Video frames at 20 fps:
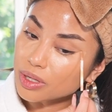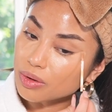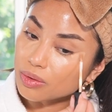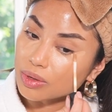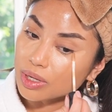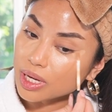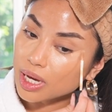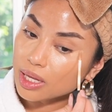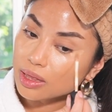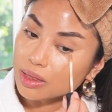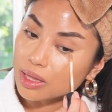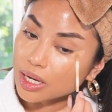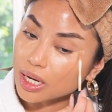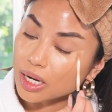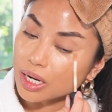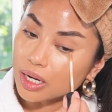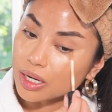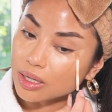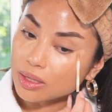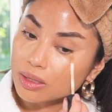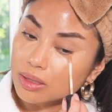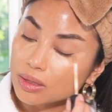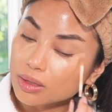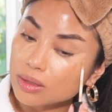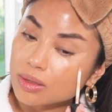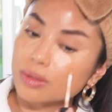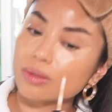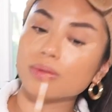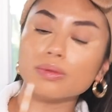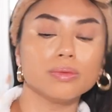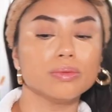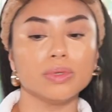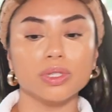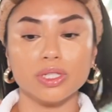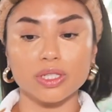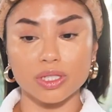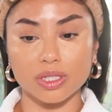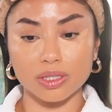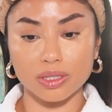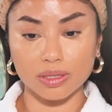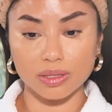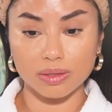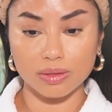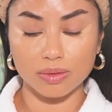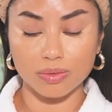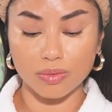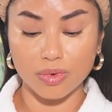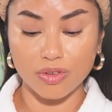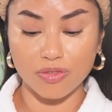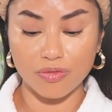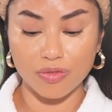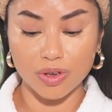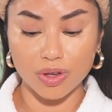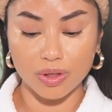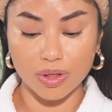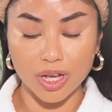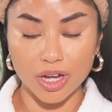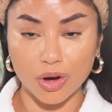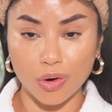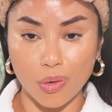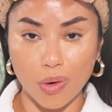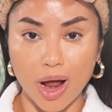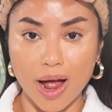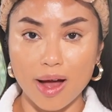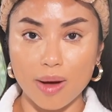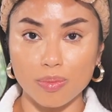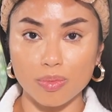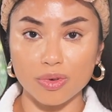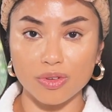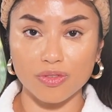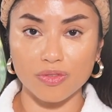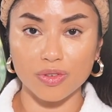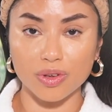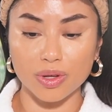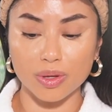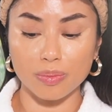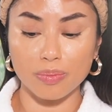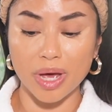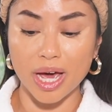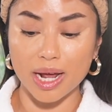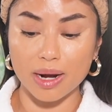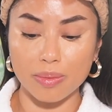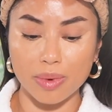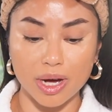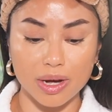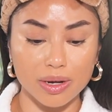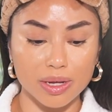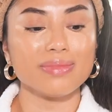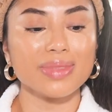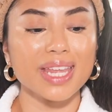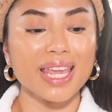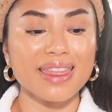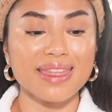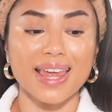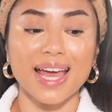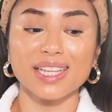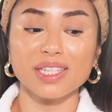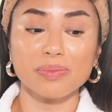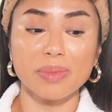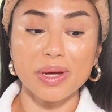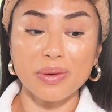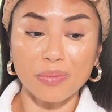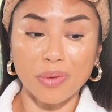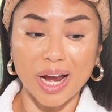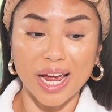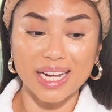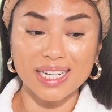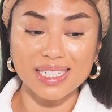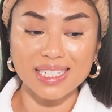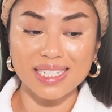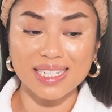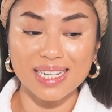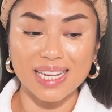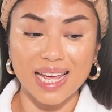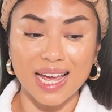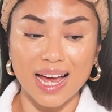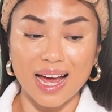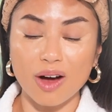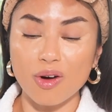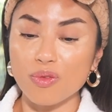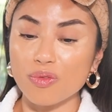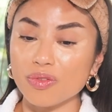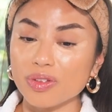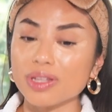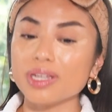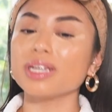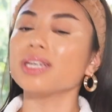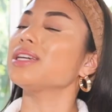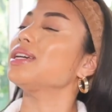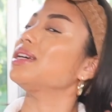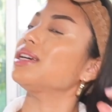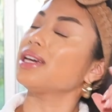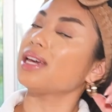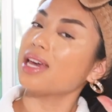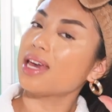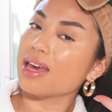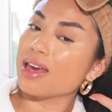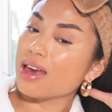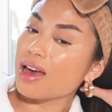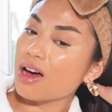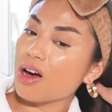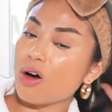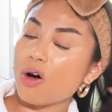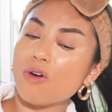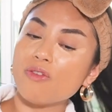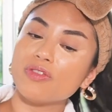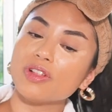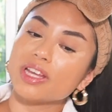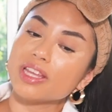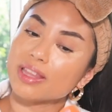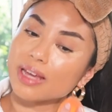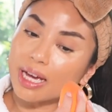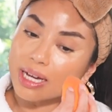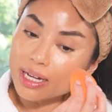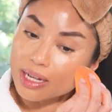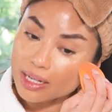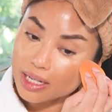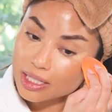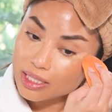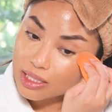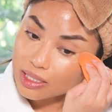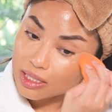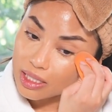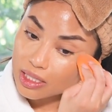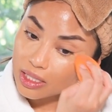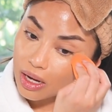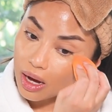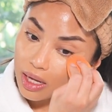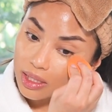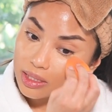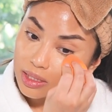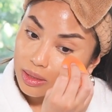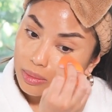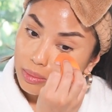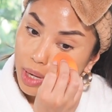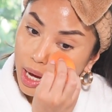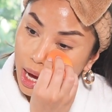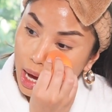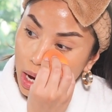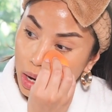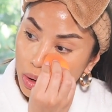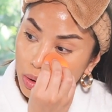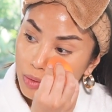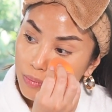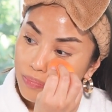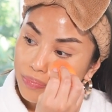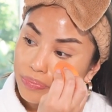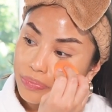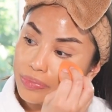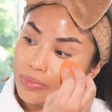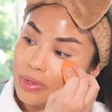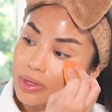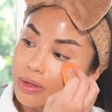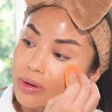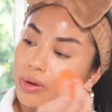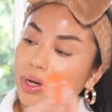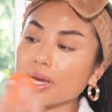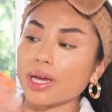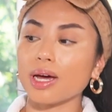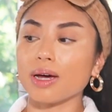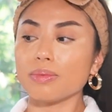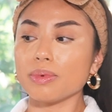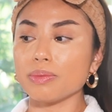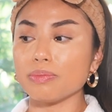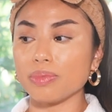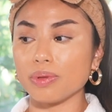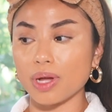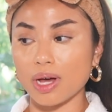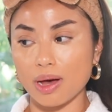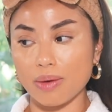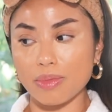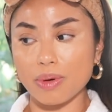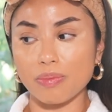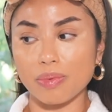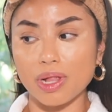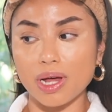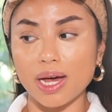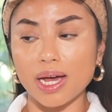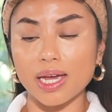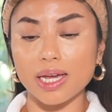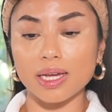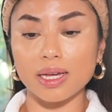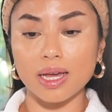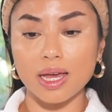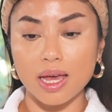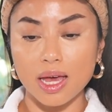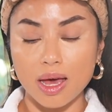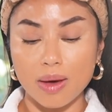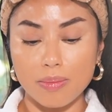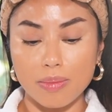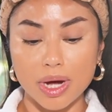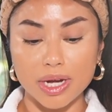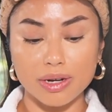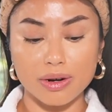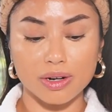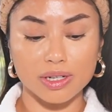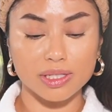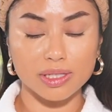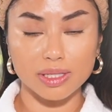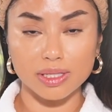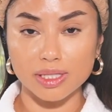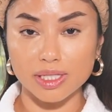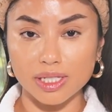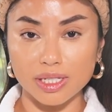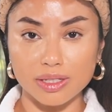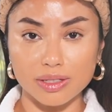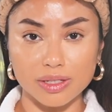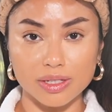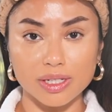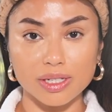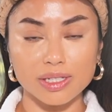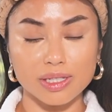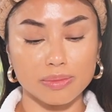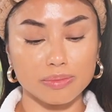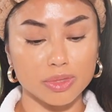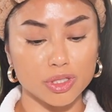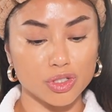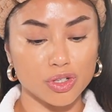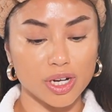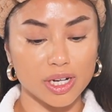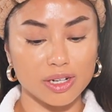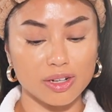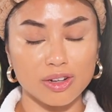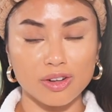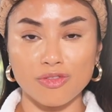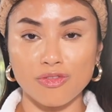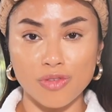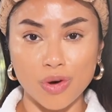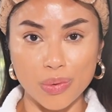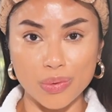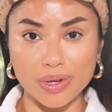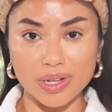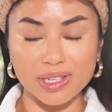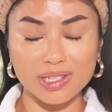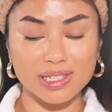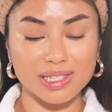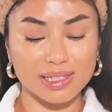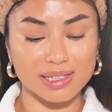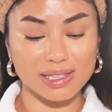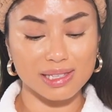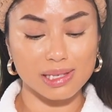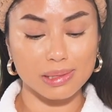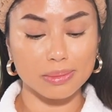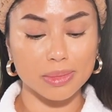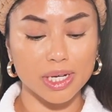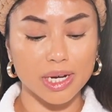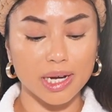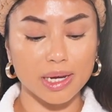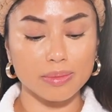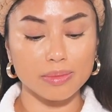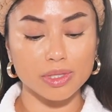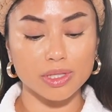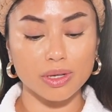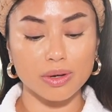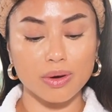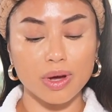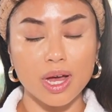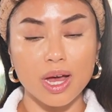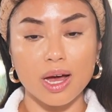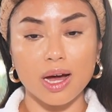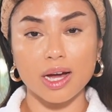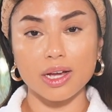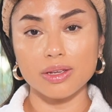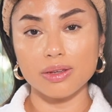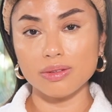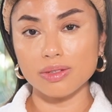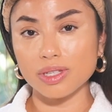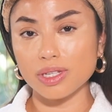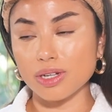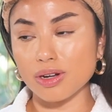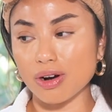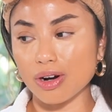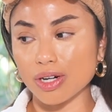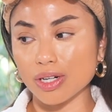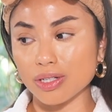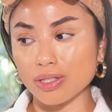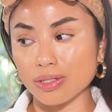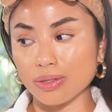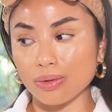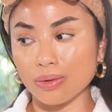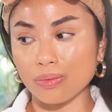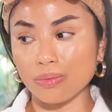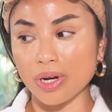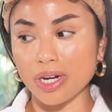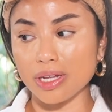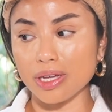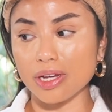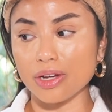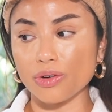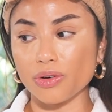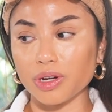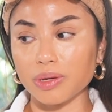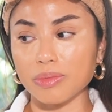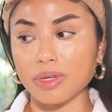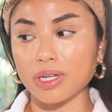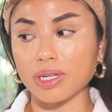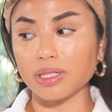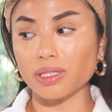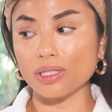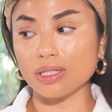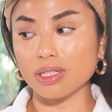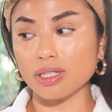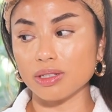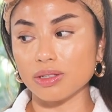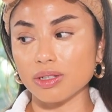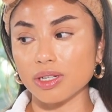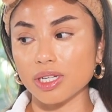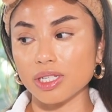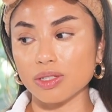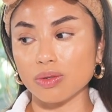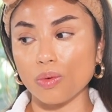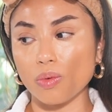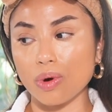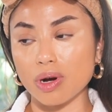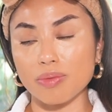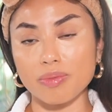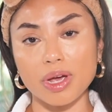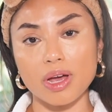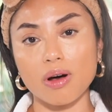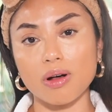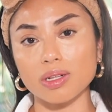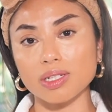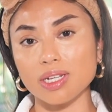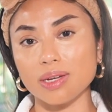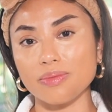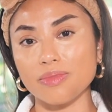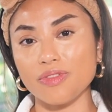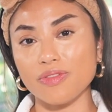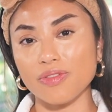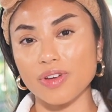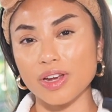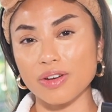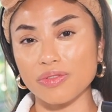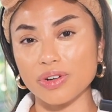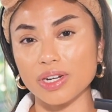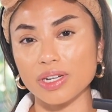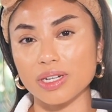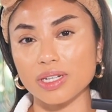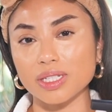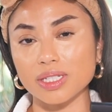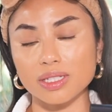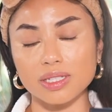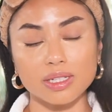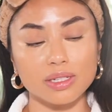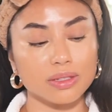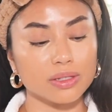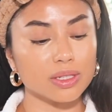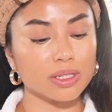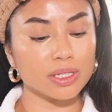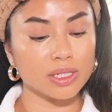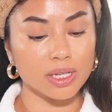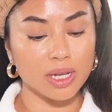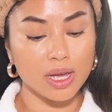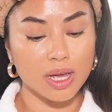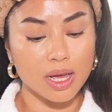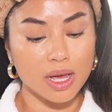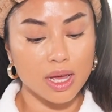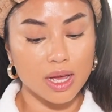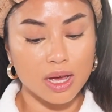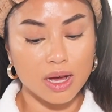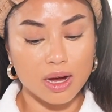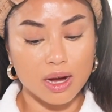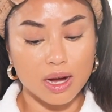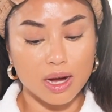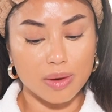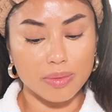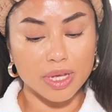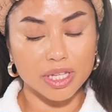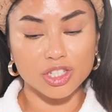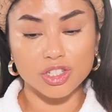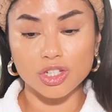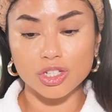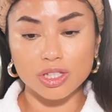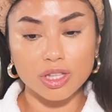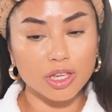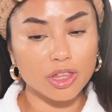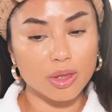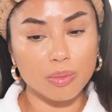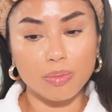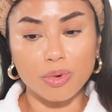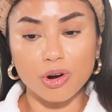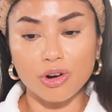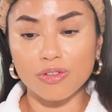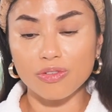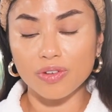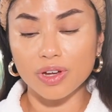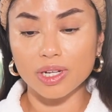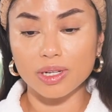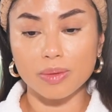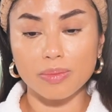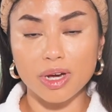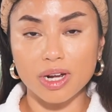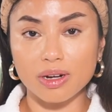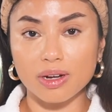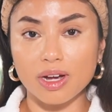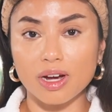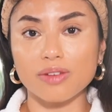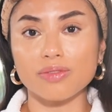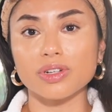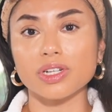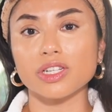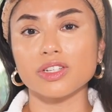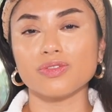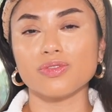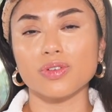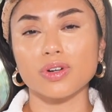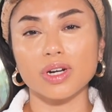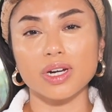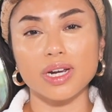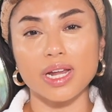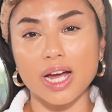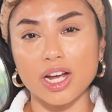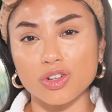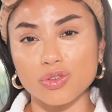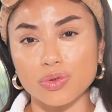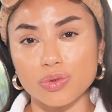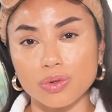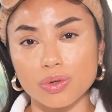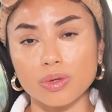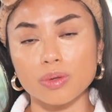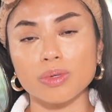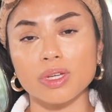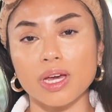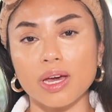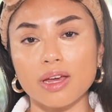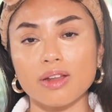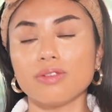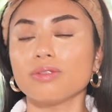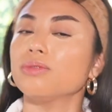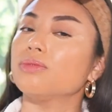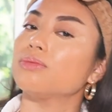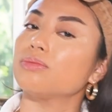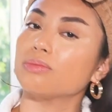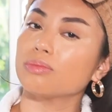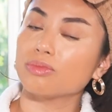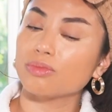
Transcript: don't get there, we just we feel like crap, we feel bad about it. That's my rant. Hopefully, hopefully that connected the dots somehow. Okay, I'm, I'm applying my NARS concealer, and I'm gonna try to focus at the same time. So I use the NARS Radiant Creamy Concealer. It's one of my all-time favorite concealers. Uh, it's just like the perfect amount of coverage for a natural yet,